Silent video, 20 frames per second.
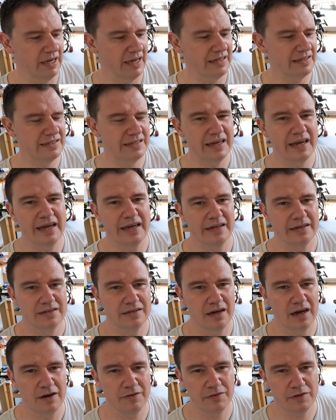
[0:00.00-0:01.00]
At the
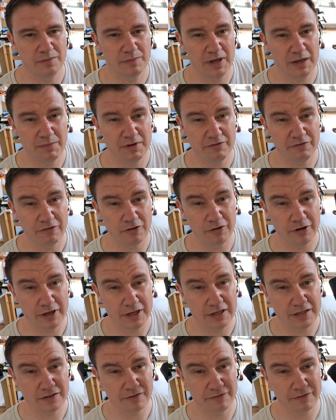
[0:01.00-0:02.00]
end, after maybe 4
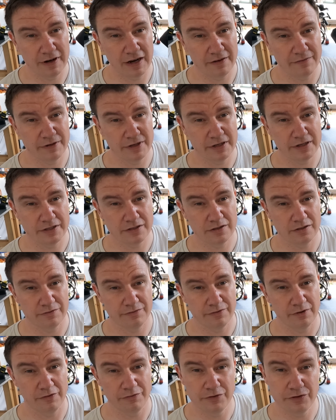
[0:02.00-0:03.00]
years or 5 years
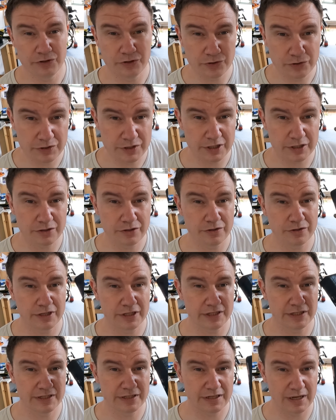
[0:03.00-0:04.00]
of using
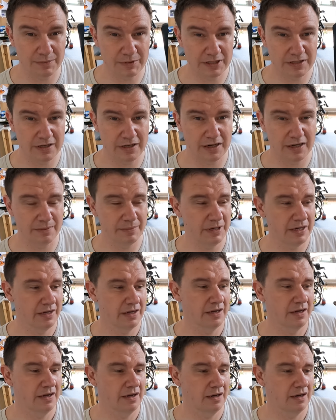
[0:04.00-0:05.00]
during the summertime,
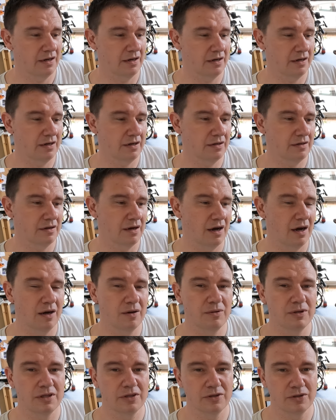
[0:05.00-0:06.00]

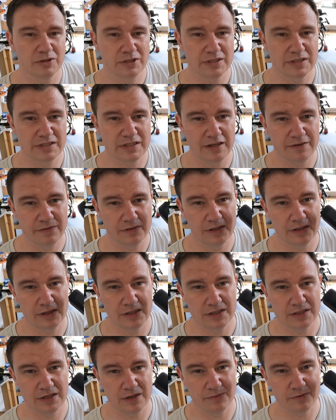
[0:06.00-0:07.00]
I will notice
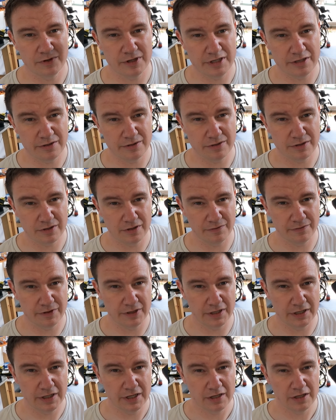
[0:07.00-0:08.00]
definitely some reuse of
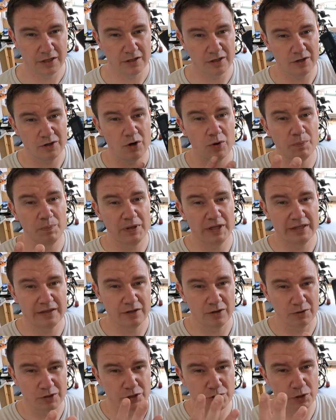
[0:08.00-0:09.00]
the
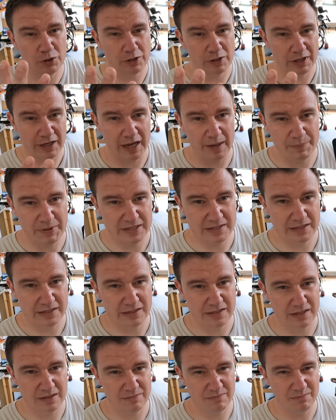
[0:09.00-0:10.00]
complete or total
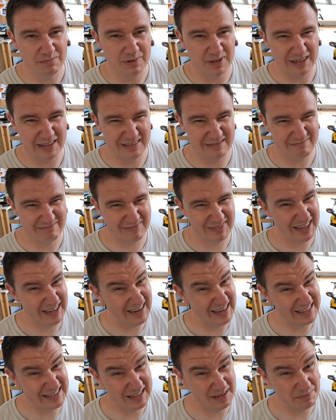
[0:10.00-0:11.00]
capacity, but
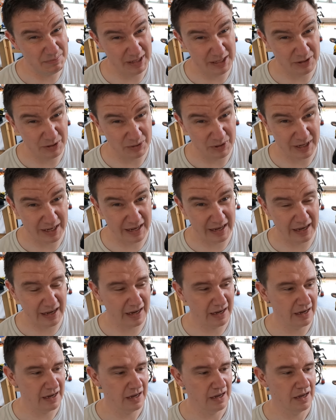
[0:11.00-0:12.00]
I simply don't
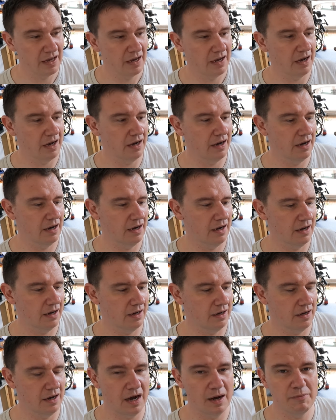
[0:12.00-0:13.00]
care.
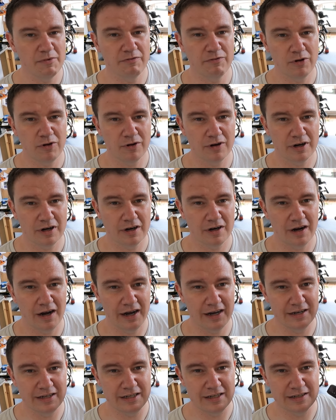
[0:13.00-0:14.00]
I'm a vlogger,
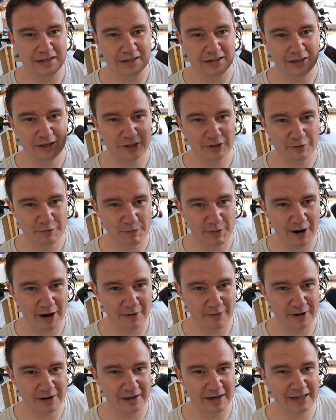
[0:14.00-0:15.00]
I need a lot of
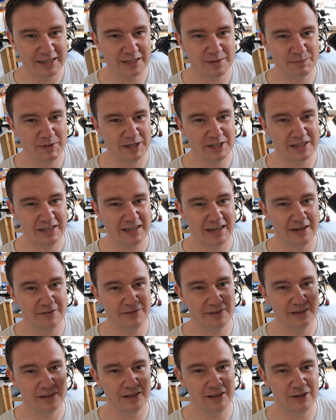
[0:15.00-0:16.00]
power, especially
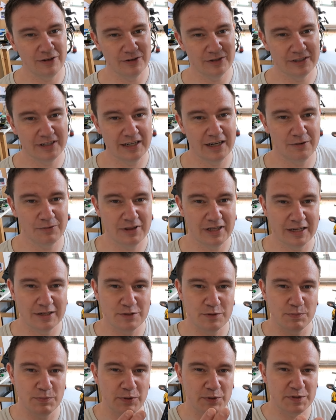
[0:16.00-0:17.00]
after a long day. I would
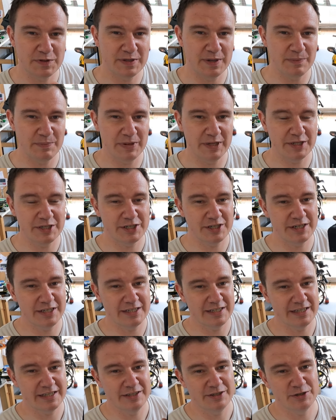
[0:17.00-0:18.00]
like to post some
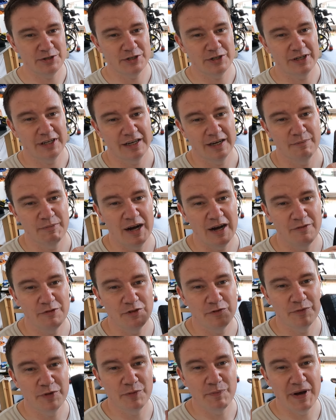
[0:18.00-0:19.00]
pictures, and usually I'm
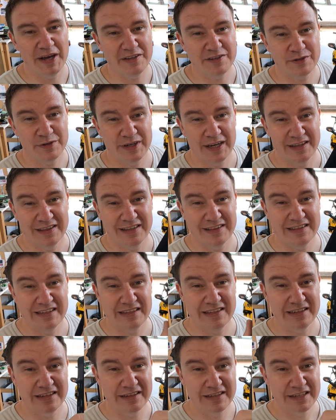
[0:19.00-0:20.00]
out of the battery at the
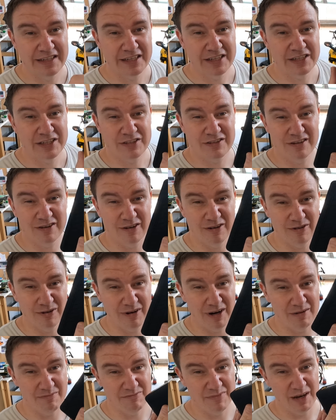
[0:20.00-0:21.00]
dinner,
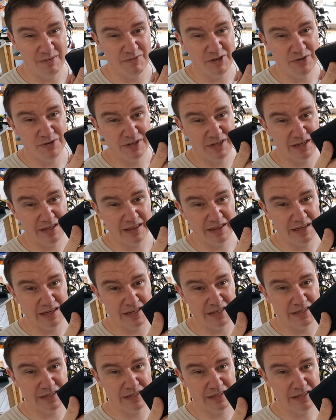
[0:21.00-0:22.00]
so I'm using
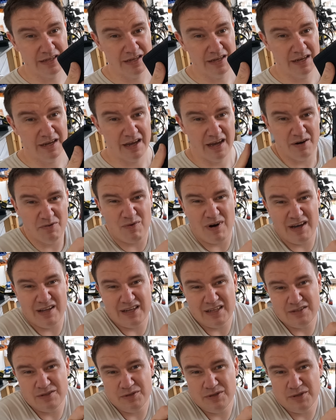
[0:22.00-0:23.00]
this. And why
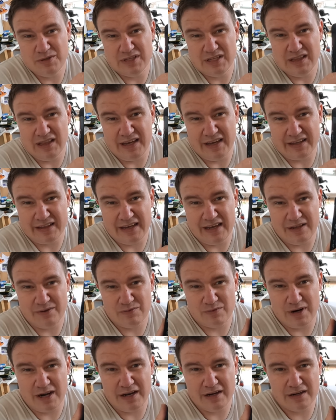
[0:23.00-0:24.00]
not to use it like
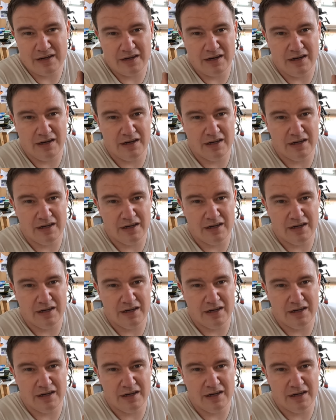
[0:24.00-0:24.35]
that, right?